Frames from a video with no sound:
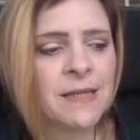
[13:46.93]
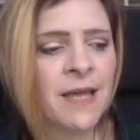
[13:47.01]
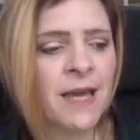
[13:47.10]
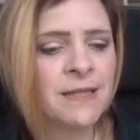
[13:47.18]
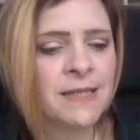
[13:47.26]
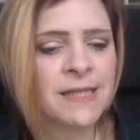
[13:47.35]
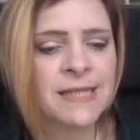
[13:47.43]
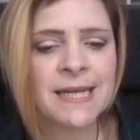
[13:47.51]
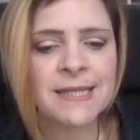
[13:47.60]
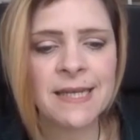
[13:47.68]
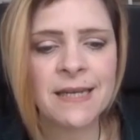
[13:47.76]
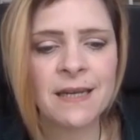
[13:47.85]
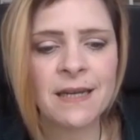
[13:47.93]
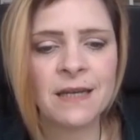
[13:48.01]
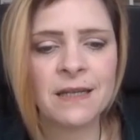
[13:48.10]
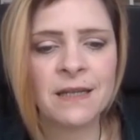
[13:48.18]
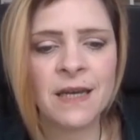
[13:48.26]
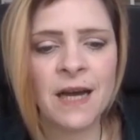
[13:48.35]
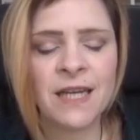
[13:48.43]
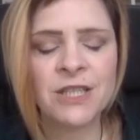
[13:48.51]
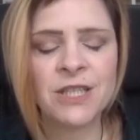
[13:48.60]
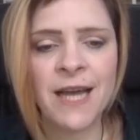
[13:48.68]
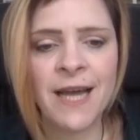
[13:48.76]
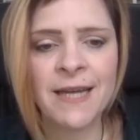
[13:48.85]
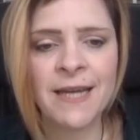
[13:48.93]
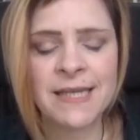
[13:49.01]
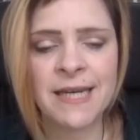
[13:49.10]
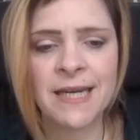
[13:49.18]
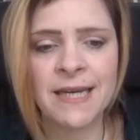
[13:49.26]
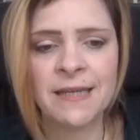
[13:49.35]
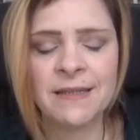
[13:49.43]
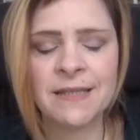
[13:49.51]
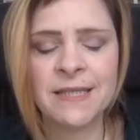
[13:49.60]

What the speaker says: the understanding that I shared in it,